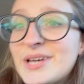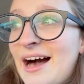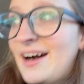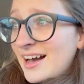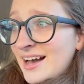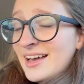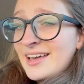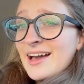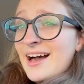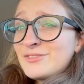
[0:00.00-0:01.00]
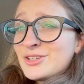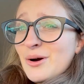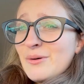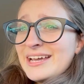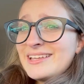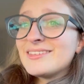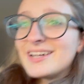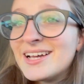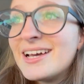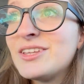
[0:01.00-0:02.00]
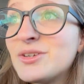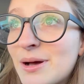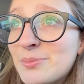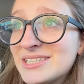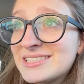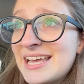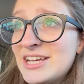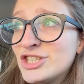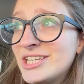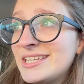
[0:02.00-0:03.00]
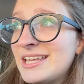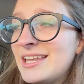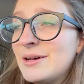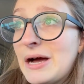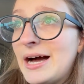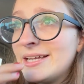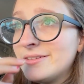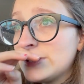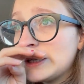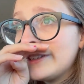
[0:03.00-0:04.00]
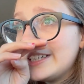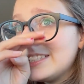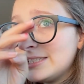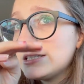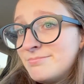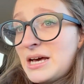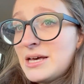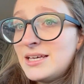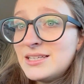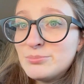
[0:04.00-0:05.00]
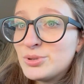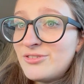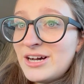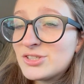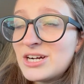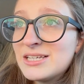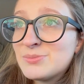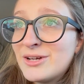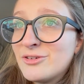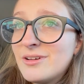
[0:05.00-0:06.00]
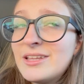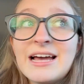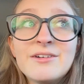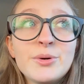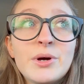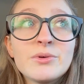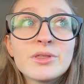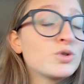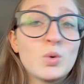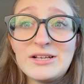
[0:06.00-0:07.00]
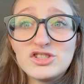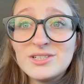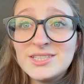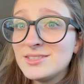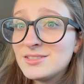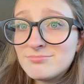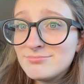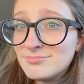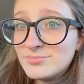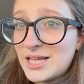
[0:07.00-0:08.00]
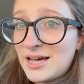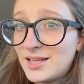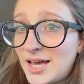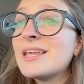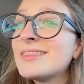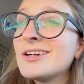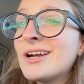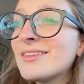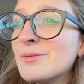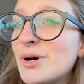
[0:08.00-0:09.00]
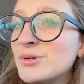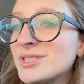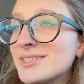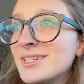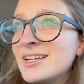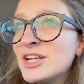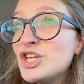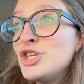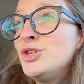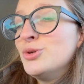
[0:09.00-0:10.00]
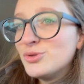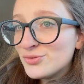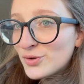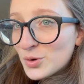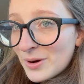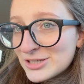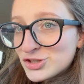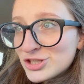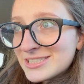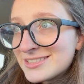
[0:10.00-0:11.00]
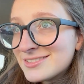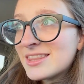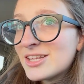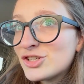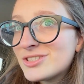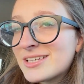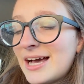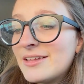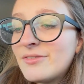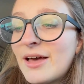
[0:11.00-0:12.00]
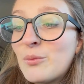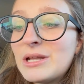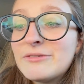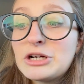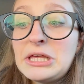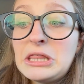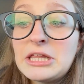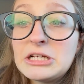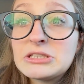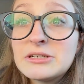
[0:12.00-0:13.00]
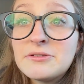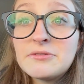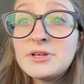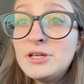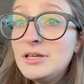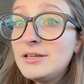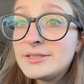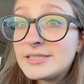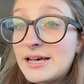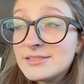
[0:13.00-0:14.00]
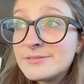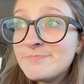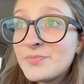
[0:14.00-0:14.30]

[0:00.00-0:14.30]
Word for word: yeah, I have to go in and do my presentation, and I'm kind of nervous. My professor has been grilling everyone with questions that like, they're not the most useful questions. They're just kind of like whatever he thinks of, he says.